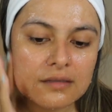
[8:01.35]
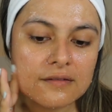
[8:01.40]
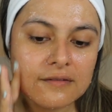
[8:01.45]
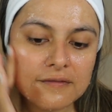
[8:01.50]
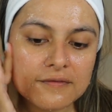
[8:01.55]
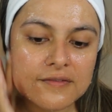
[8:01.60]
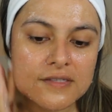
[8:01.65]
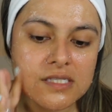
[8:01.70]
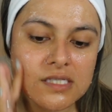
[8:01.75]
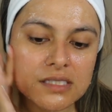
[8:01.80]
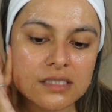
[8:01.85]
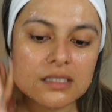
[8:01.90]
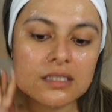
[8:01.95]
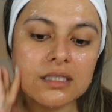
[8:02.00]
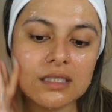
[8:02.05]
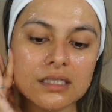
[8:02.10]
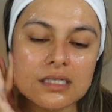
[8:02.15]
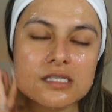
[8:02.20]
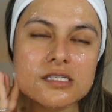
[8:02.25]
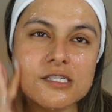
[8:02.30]

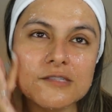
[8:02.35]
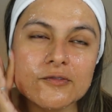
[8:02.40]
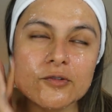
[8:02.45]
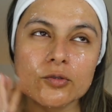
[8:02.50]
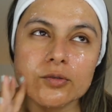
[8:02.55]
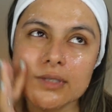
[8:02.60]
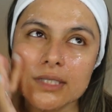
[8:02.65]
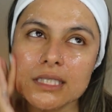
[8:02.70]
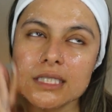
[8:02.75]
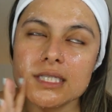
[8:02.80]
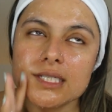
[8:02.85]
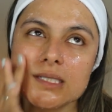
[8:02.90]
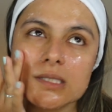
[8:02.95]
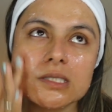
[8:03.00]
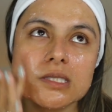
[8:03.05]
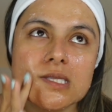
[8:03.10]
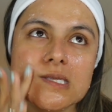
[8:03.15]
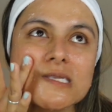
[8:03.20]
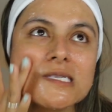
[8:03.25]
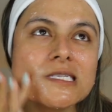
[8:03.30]
physically
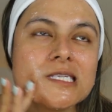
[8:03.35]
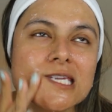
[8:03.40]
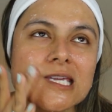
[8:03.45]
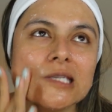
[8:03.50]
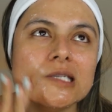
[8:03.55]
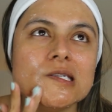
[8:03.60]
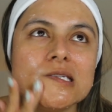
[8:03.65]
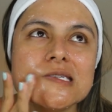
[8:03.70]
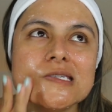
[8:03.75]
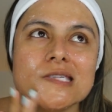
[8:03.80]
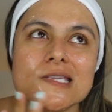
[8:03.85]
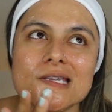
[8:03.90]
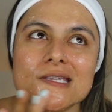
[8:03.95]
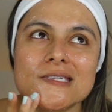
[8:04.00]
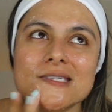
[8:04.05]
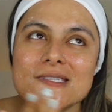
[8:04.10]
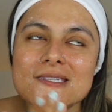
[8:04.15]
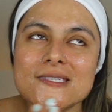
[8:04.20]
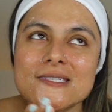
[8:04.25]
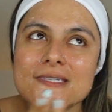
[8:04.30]
exfoliated the skin
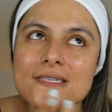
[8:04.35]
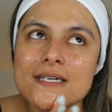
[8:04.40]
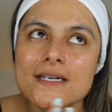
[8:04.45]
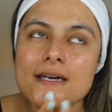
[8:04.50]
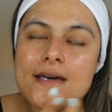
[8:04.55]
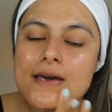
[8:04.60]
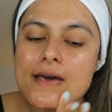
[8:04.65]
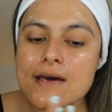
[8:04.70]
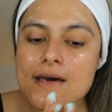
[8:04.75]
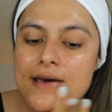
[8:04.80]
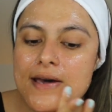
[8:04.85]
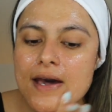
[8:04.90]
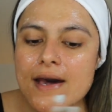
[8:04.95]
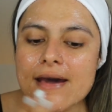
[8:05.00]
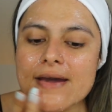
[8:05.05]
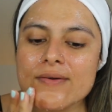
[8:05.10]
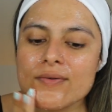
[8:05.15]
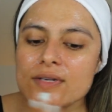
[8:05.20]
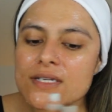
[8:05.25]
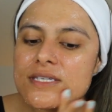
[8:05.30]
since,
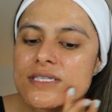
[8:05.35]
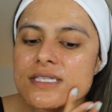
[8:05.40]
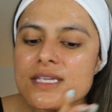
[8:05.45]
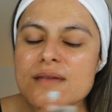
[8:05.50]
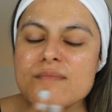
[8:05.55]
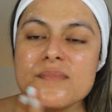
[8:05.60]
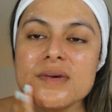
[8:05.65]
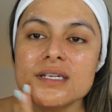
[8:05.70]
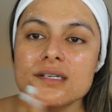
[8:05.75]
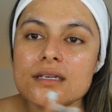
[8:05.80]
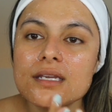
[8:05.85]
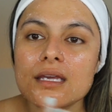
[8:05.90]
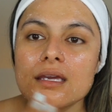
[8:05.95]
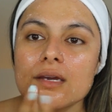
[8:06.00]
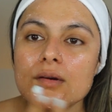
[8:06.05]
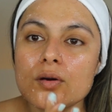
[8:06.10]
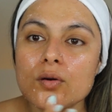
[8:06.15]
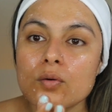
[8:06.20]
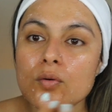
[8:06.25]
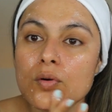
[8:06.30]
I want to say,
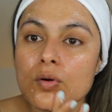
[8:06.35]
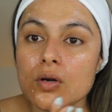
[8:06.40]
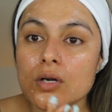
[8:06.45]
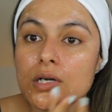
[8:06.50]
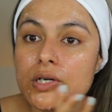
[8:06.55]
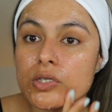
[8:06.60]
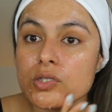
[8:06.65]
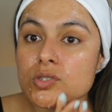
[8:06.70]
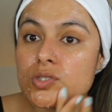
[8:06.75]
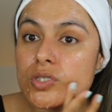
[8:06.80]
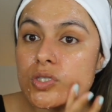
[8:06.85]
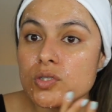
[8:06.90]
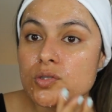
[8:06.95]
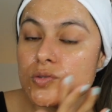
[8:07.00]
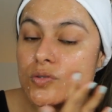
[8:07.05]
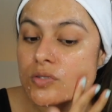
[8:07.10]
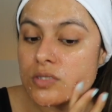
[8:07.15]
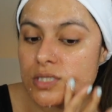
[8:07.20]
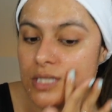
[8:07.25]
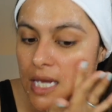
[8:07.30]
Monday or
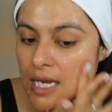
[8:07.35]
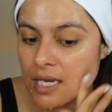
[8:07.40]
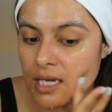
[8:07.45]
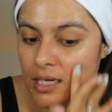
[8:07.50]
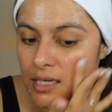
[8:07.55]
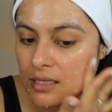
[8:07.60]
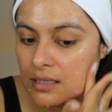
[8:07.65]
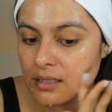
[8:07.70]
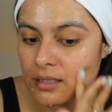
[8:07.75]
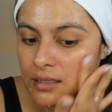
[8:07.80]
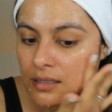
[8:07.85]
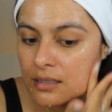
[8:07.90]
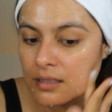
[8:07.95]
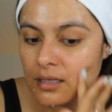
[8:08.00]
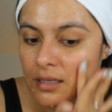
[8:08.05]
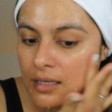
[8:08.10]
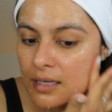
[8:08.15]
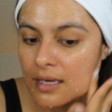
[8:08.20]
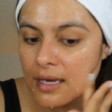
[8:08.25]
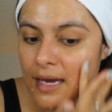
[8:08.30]
Tuesday.
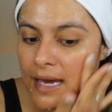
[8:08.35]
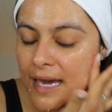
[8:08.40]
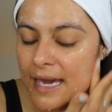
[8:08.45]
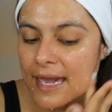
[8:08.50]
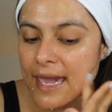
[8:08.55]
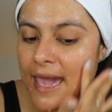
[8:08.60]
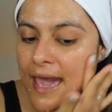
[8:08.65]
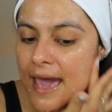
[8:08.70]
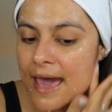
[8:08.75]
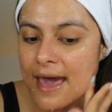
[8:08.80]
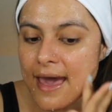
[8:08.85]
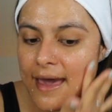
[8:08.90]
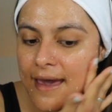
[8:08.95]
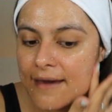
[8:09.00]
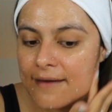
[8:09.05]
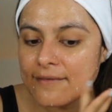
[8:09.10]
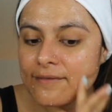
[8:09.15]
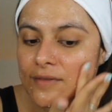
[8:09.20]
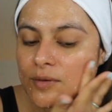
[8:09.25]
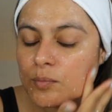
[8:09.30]
I
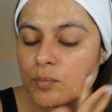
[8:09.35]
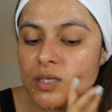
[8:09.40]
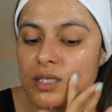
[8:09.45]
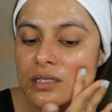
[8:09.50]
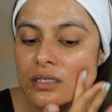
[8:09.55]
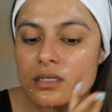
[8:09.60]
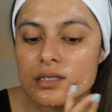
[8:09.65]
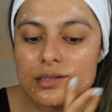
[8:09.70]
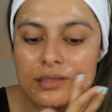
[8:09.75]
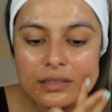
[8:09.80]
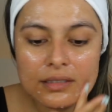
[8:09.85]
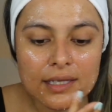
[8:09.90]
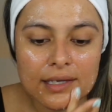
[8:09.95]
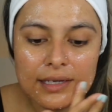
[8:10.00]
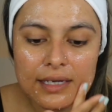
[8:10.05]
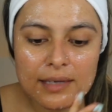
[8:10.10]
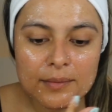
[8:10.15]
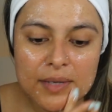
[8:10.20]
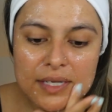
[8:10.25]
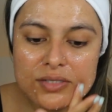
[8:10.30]
have been,
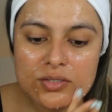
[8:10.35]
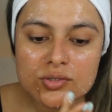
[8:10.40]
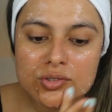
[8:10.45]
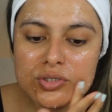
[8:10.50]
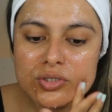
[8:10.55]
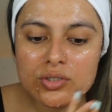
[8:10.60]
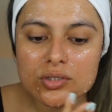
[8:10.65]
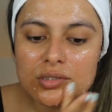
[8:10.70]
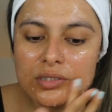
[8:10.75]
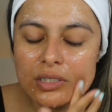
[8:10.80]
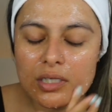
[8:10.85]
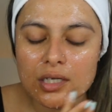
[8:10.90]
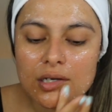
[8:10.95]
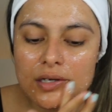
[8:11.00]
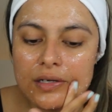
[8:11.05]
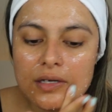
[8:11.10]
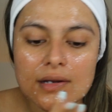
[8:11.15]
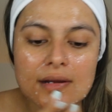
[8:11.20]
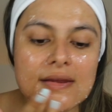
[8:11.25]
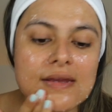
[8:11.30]
like I mentioned
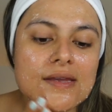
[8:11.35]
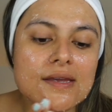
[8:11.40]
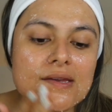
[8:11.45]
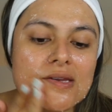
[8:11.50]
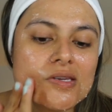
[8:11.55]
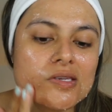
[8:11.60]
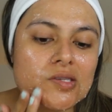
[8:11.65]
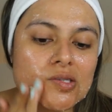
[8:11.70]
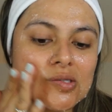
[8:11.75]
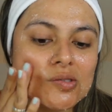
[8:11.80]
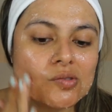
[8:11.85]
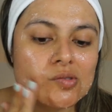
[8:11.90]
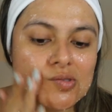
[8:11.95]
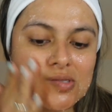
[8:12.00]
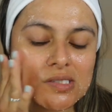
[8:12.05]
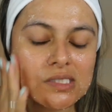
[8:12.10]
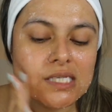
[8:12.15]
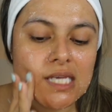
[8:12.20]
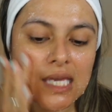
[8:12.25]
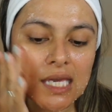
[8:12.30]
earlier,
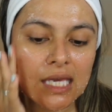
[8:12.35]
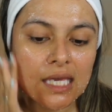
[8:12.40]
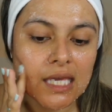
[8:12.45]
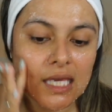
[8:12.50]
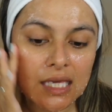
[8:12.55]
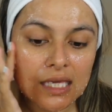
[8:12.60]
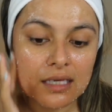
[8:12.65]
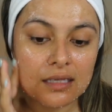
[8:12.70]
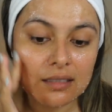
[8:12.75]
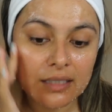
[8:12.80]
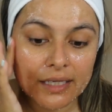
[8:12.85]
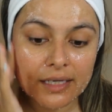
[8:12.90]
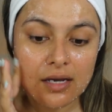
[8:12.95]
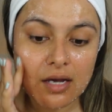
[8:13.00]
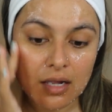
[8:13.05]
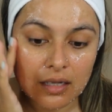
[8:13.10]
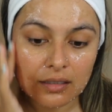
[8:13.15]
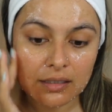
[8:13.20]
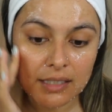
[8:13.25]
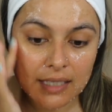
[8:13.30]
used a
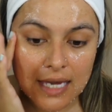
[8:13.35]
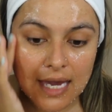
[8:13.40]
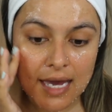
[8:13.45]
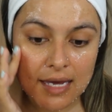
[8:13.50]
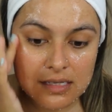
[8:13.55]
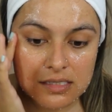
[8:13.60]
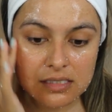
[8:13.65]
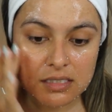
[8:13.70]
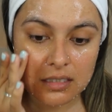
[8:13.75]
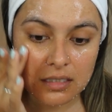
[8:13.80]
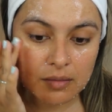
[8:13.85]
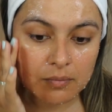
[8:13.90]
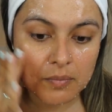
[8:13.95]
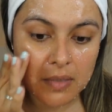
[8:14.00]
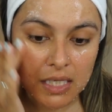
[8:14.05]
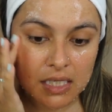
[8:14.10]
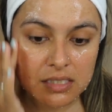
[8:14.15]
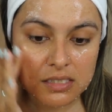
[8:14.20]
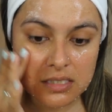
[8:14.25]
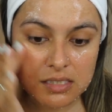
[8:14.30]
glycolic acid
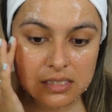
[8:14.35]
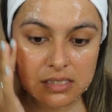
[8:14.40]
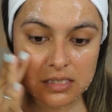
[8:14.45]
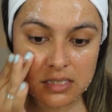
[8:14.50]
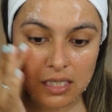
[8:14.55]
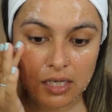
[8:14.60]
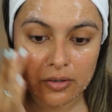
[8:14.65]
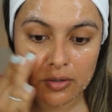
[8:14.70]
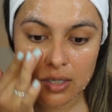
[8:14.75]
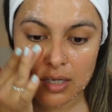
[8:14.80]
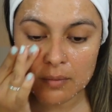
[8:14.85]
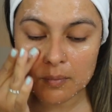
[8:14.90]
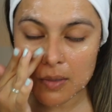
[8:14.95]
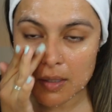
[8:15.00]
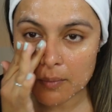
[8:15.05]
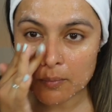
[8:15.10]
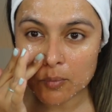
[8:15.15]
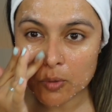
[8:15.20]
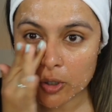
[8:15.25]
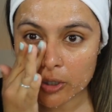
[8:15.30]
based serum
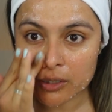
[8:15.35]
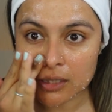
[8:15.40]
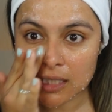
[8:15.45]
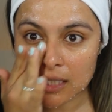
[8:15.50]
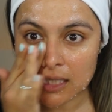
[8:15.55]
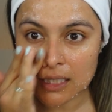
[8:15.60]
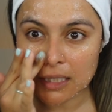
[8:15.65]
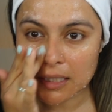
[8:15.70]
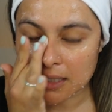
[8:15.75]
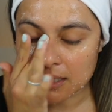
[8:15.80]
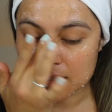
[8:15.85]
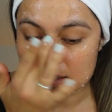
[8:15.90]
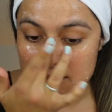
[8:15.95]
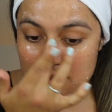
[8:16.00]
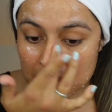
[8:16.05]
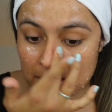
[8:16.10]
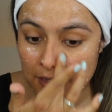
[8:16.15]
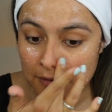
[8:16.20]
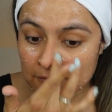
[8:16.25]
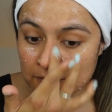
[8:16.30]
morning
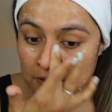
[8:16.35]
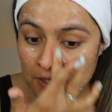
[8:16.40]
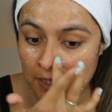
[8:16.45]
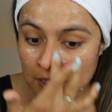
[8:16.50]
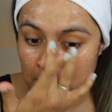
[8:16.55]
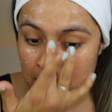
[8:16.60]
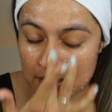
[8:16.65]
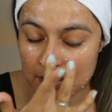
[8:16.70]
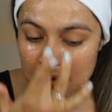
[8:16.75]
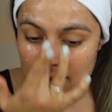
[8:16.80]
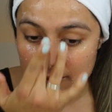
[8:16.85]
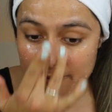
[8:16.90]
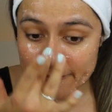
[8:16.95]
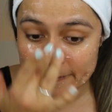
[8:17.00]
and evening